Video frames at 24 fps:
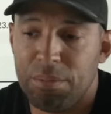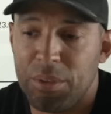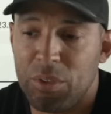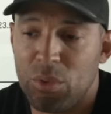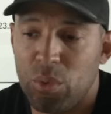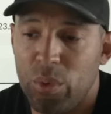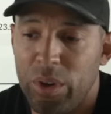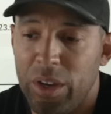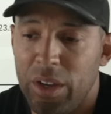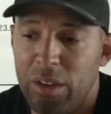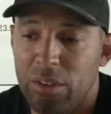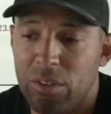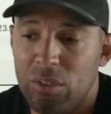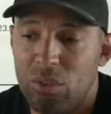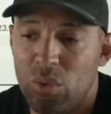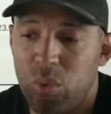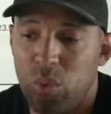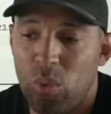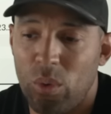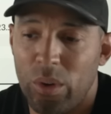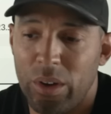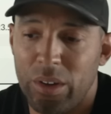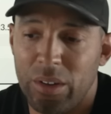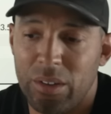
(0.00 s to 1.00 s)
between
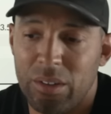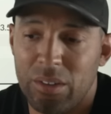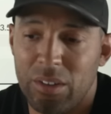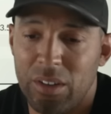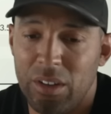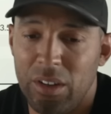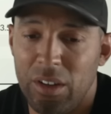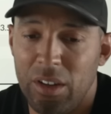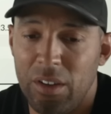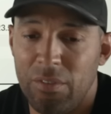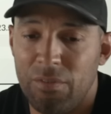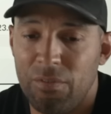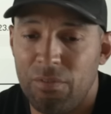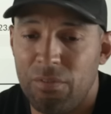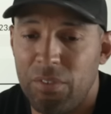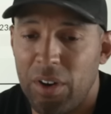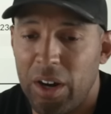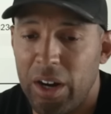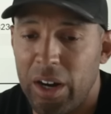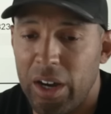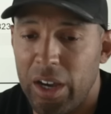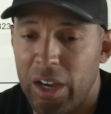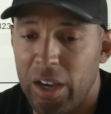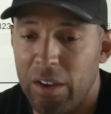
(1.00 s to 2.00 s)

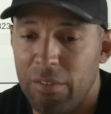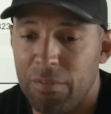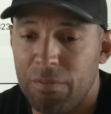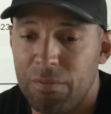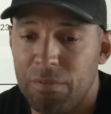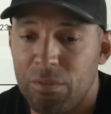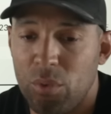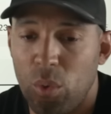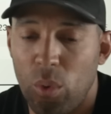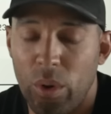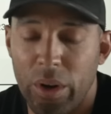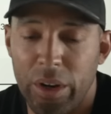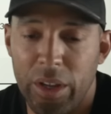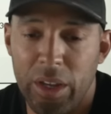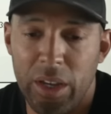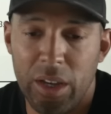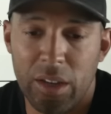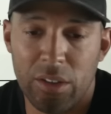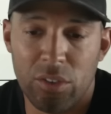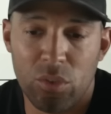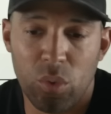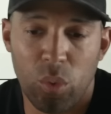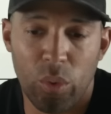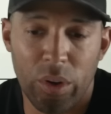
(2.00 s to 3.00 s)

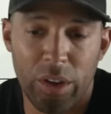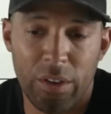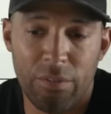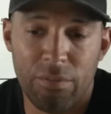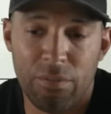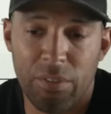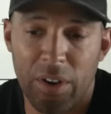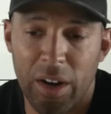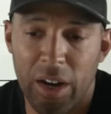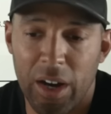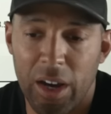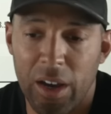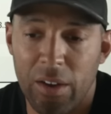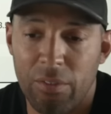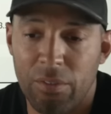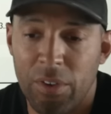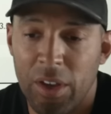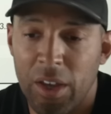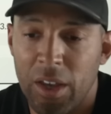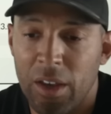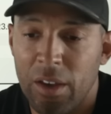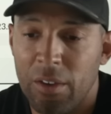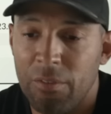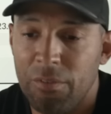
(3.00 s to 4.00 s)
2520 and
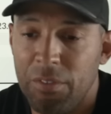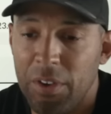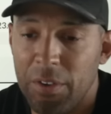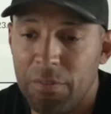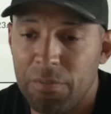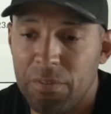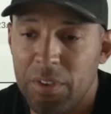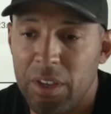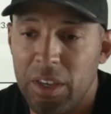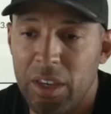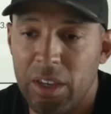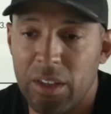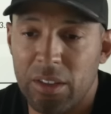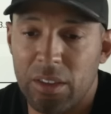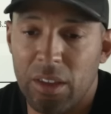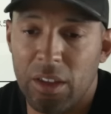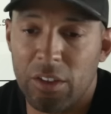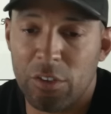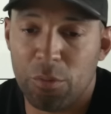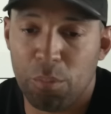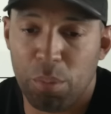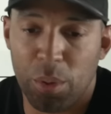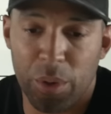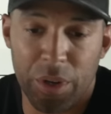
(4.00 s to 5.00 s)
2550.
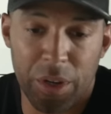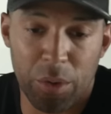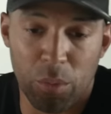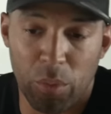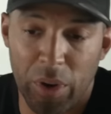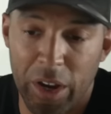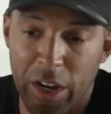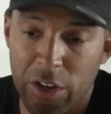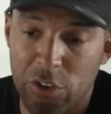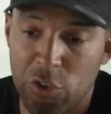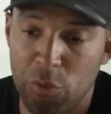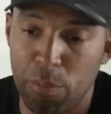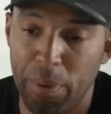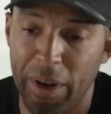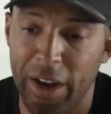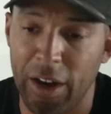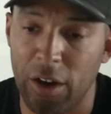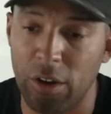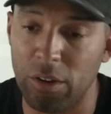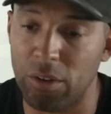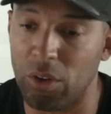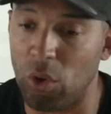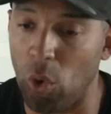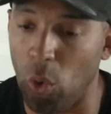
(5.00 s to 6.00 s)
It's pretty range
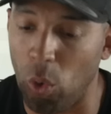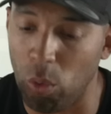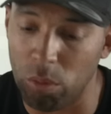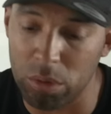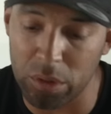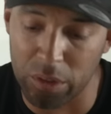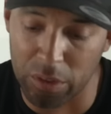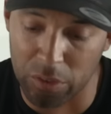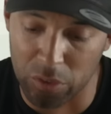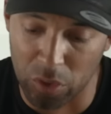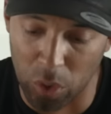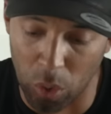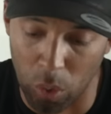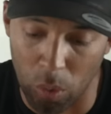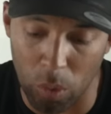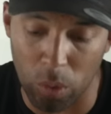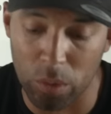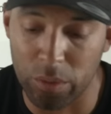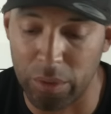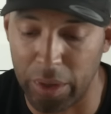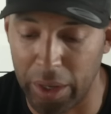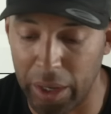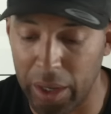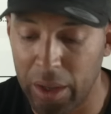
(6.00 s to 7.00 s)
bound. Gold is
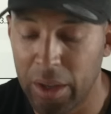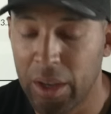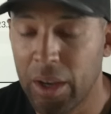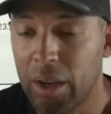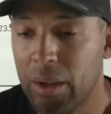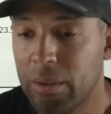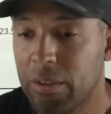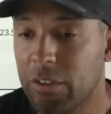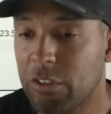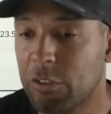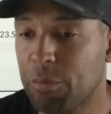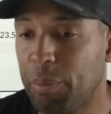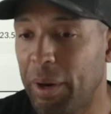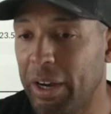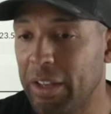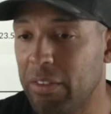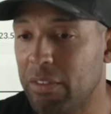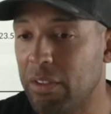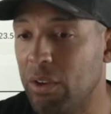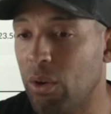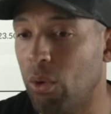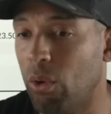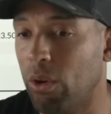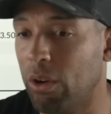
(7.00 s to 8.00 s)
holding
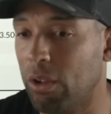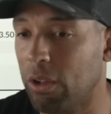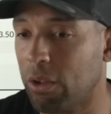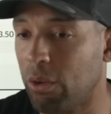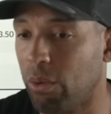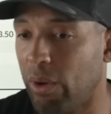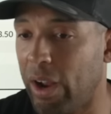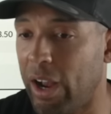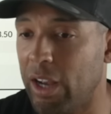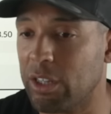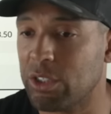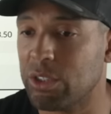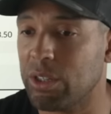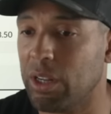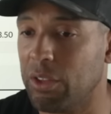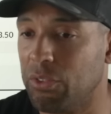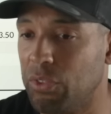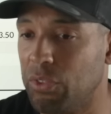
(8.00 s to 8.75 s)
despite the oil crash, and I